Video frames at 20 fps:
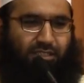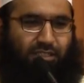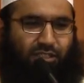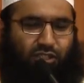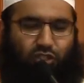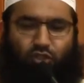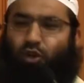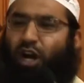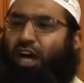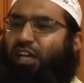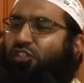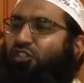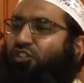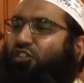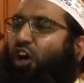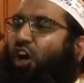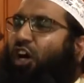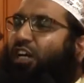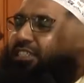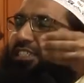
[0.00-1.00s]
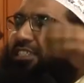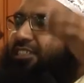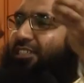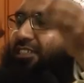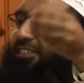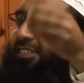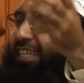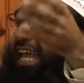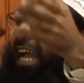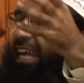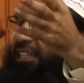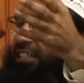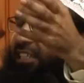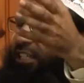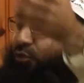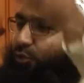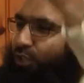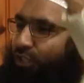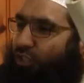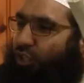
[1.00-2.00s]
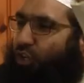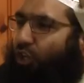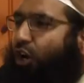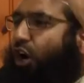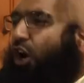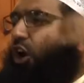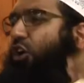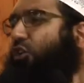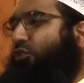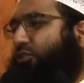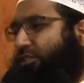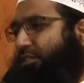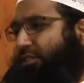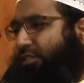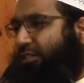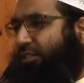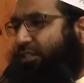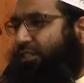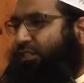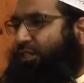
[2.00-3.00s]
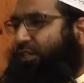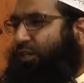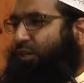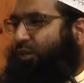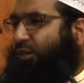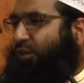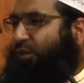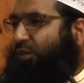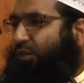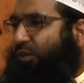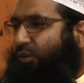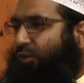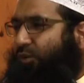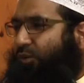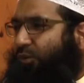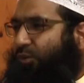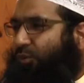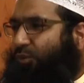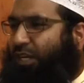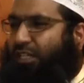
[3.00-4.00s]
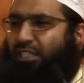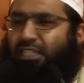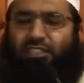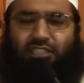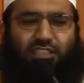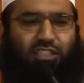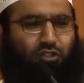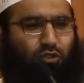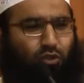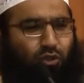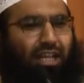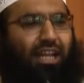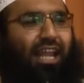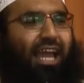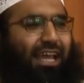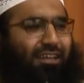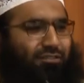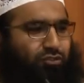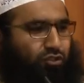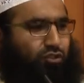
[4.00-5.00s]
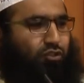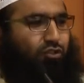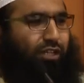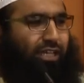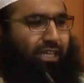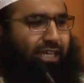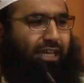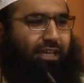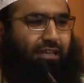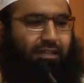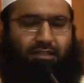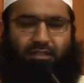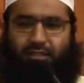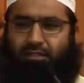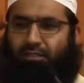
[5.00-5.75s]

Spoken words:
You are so disconnected with your Lord. What does the ruler have to do here?